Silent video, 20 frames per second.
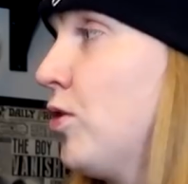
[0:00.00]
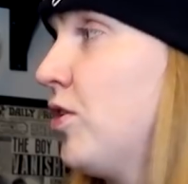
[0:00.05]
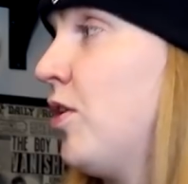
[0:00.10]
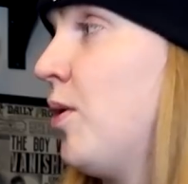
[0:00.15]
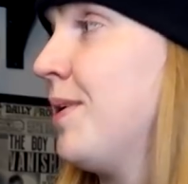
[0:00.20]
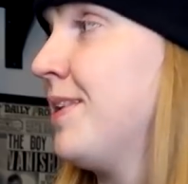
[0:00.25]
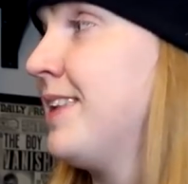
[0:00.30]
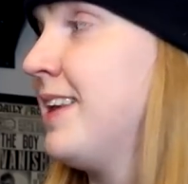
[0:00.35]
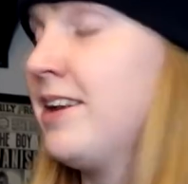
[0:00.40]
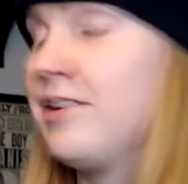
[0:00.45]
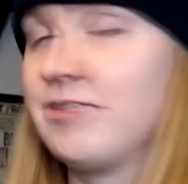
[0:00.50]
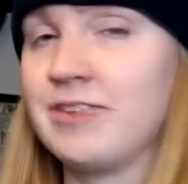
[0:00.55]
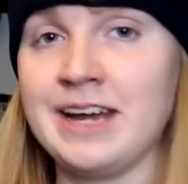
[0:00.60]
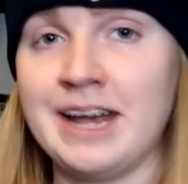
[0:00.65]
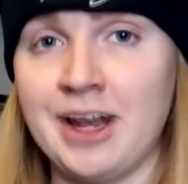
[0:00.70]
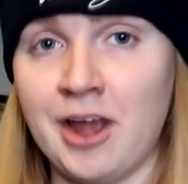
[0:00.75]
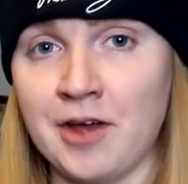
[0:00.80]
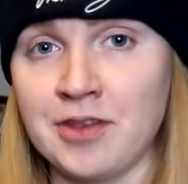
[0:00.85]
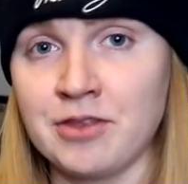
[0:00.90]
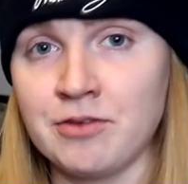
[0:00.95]
Also, I didn't
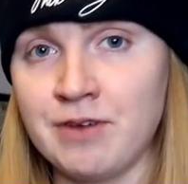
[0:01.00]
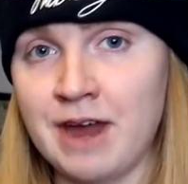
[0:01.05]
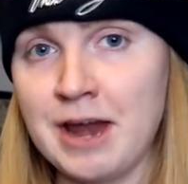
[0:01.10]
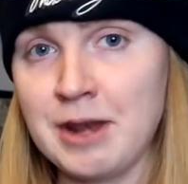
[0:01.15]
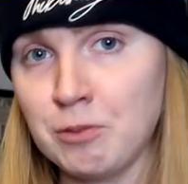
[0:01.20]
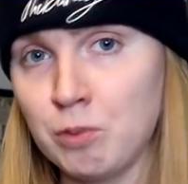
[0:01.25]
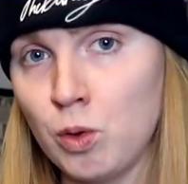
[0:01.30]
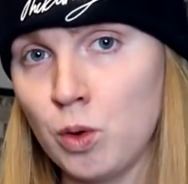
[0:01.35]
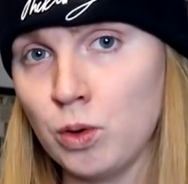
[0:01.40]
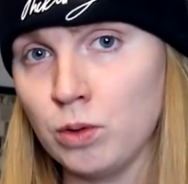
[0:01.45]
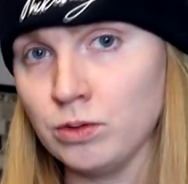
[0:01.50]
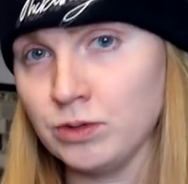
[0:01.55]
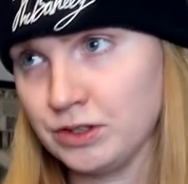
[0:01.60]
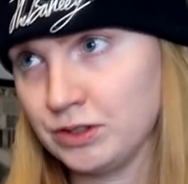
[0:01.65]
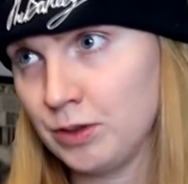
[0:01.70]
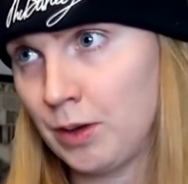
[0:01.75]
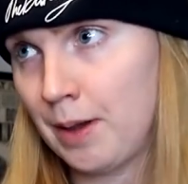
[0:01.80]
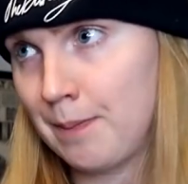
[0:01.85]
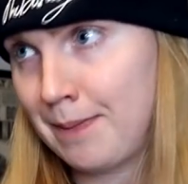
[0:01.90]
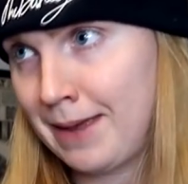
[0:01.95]
really like the red walls,
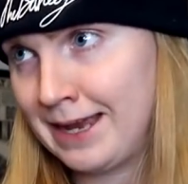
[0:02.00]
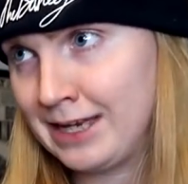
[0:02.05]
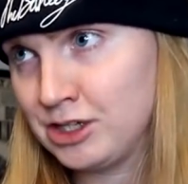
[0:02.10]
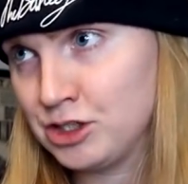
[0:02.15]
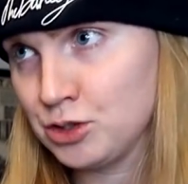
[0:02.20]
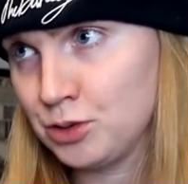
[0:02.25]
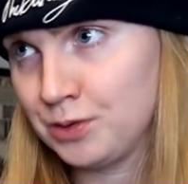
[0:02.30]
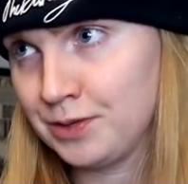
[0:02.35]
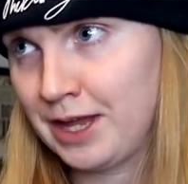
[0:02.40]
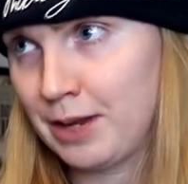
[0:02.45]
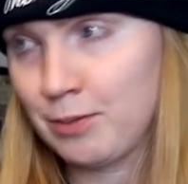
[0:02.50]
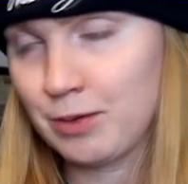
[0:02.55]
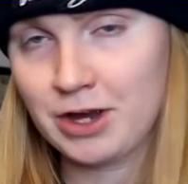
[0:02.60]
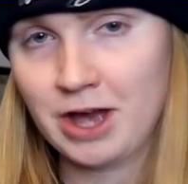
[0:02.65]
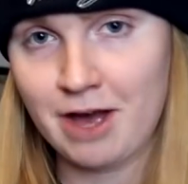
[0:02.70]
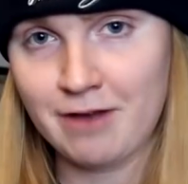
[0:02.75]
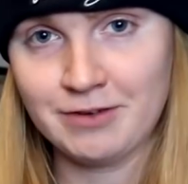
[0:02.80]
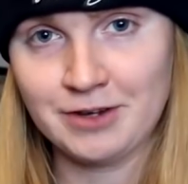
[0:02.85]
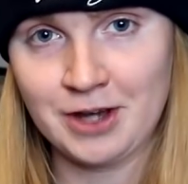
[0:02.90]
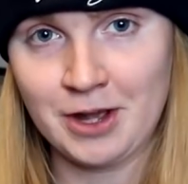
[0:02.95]
so I made sure they were
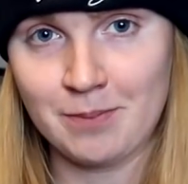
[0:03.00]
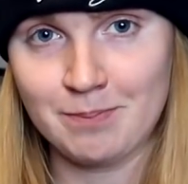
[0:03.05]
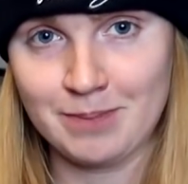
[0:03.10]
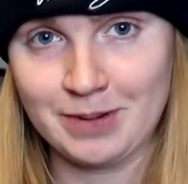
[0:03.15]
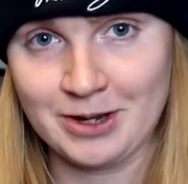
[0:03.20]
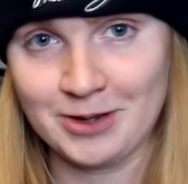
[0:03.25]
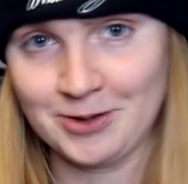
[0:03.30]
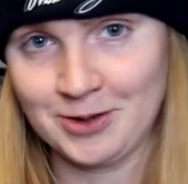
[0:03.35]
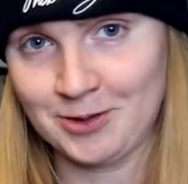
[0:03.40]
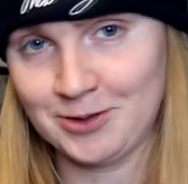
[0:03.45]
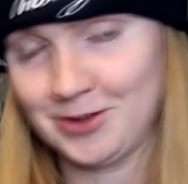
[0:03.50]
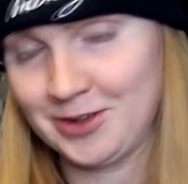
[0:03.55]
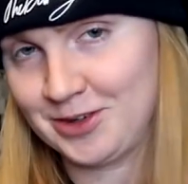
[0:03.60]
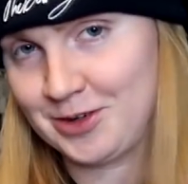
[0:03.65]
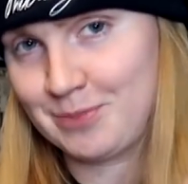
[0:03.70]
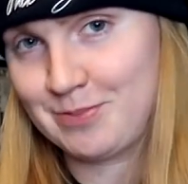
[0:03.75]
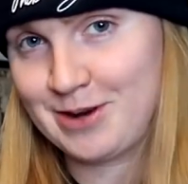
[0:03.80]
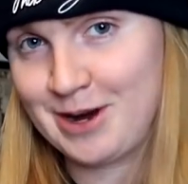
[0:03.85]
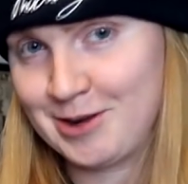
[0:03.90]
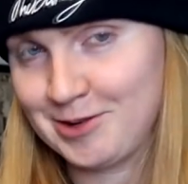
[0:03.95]
covered up because I was
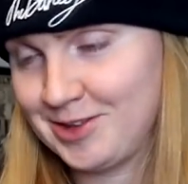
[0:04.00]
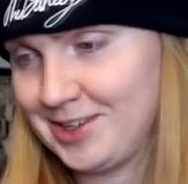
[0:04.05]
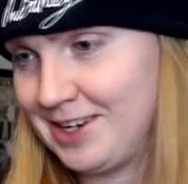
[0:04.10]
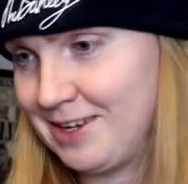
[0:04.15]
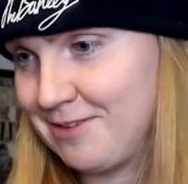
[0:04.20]
such a proud